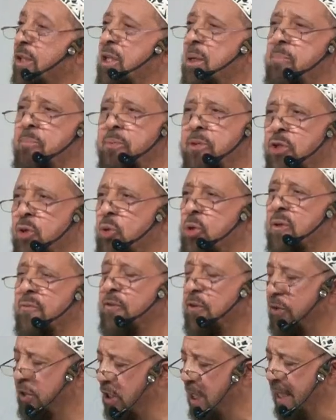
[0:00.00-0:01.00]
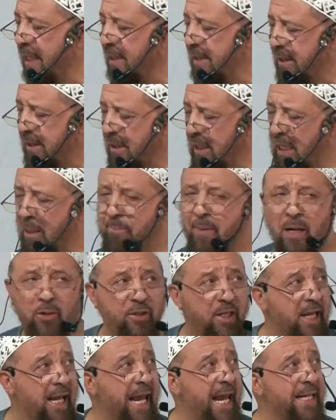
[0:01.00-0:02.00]
of the beautiful things
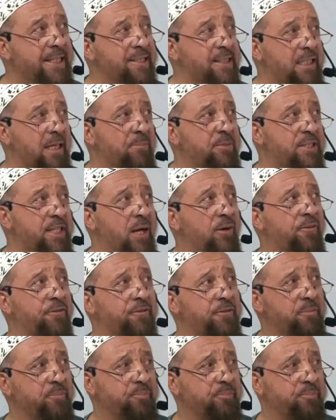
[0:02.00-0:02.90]
about ants themselves?